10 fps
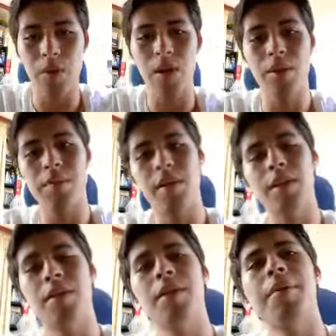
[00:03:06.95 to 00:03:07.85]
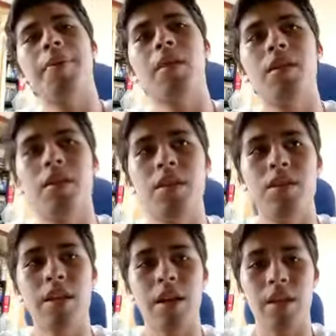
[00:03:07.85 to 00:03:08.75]
What I'm meaning
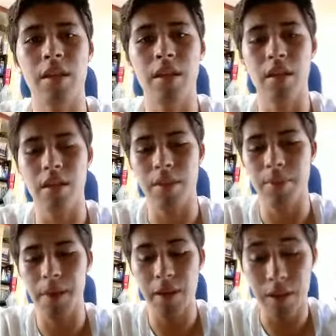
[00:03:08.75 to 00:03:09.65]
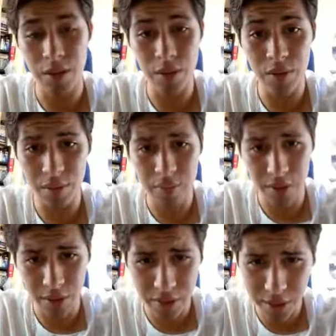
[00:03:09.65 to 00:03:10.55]
is that by
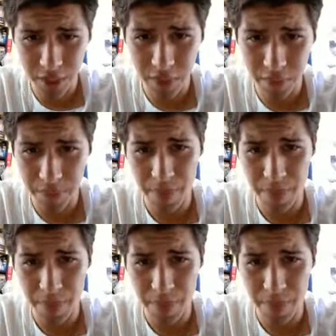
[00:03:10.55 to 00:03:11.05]
yourself,